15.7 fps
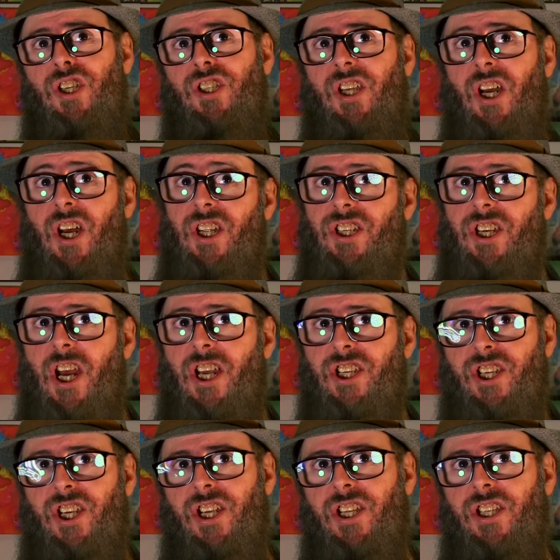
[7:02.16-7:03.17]

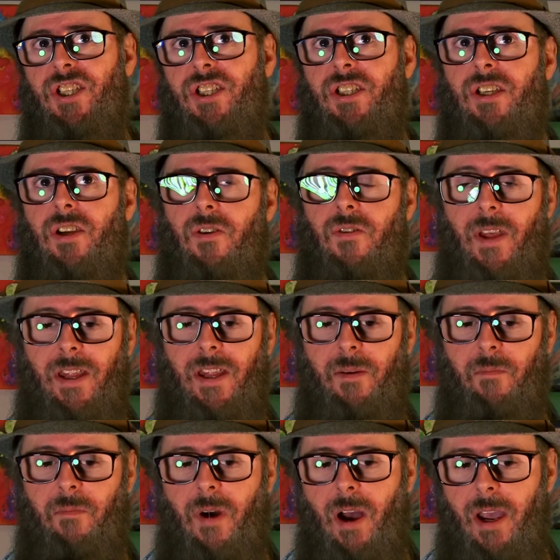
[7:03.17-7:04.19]
suggestions that it
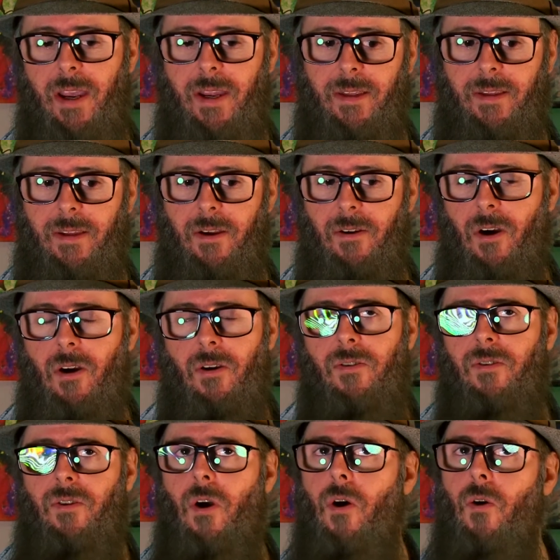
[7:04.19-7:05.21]
might, there are
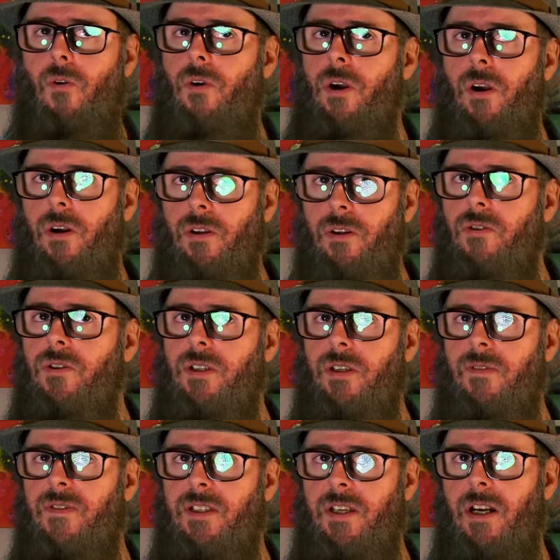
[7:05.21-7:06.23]
no
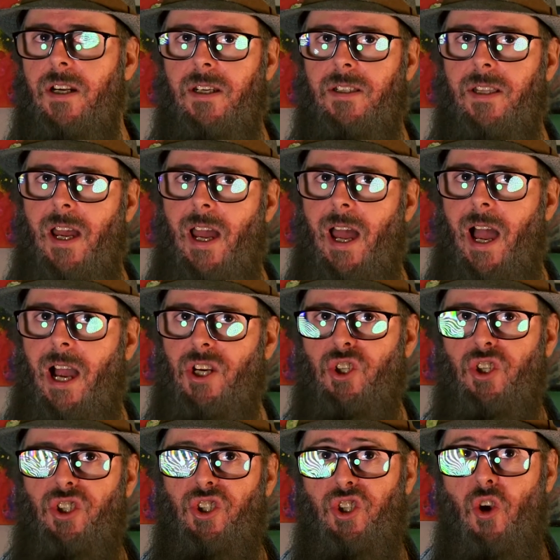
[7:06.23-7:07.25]
conclusive studies that
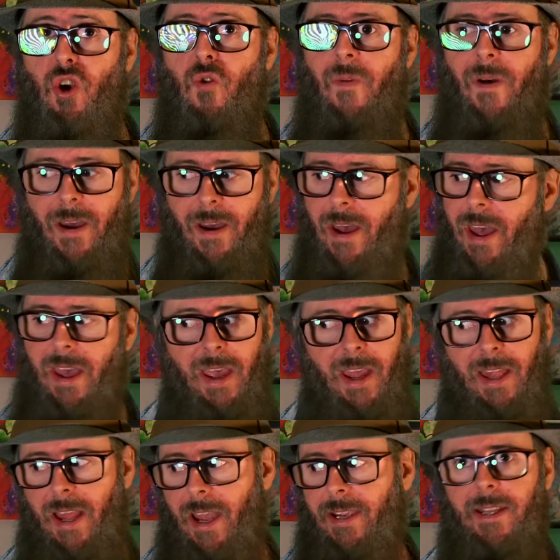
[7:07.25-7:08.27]
actually show that.
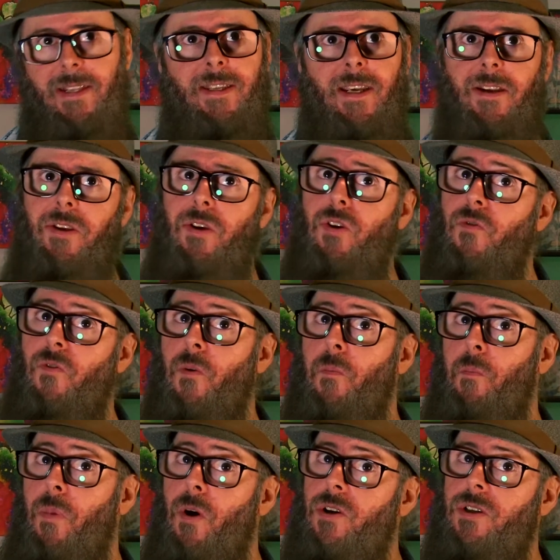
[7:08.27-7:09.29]
And I can tell you
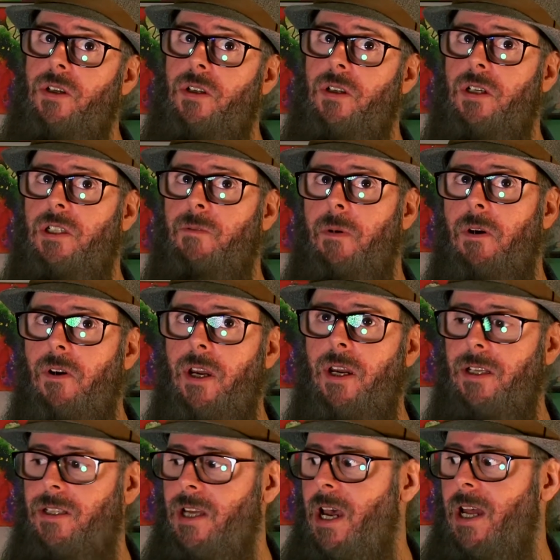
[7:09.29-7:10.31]
from personal
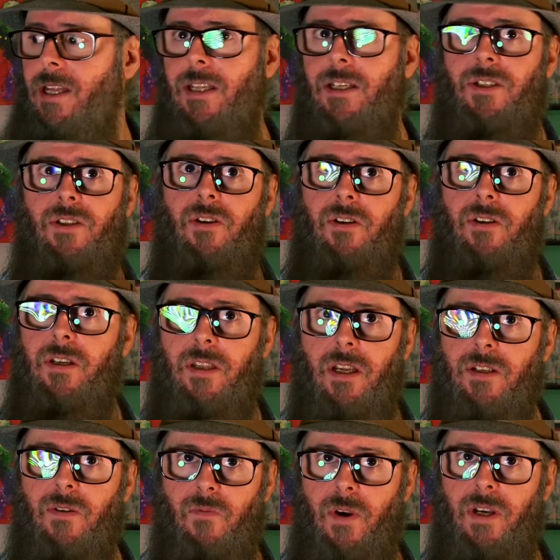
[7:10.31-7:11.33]
experience that it certainly
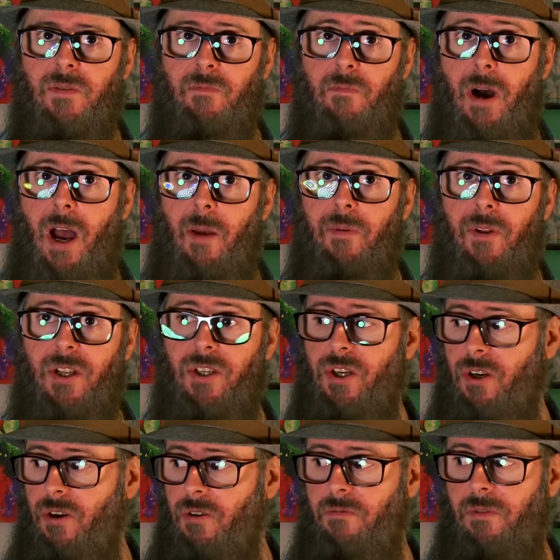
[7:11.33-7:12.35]
doesn't raise my blood
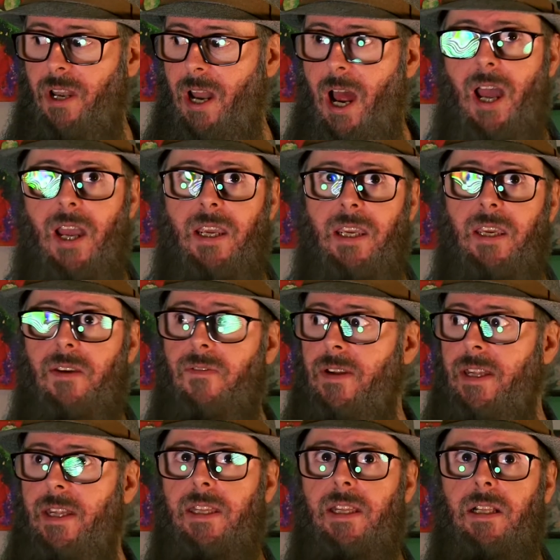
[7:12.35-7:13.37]
sugar, not
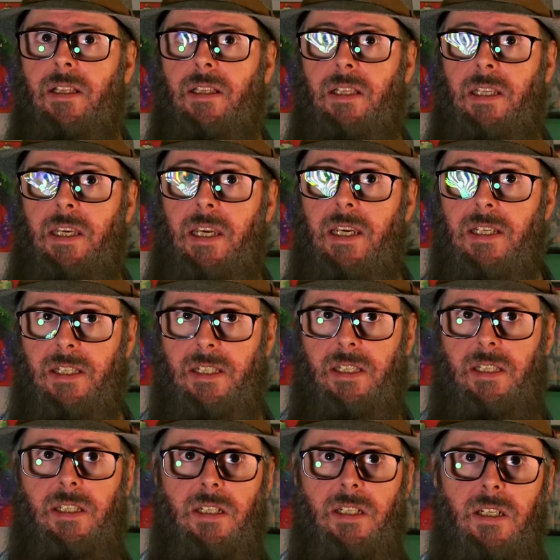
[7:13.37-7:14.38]
even in the
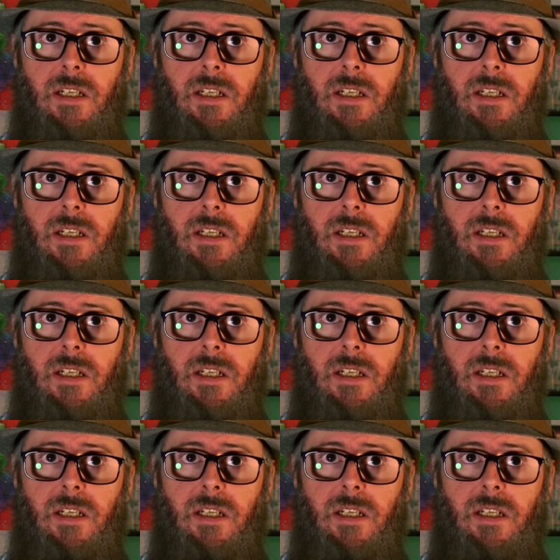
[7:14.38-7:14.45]
least.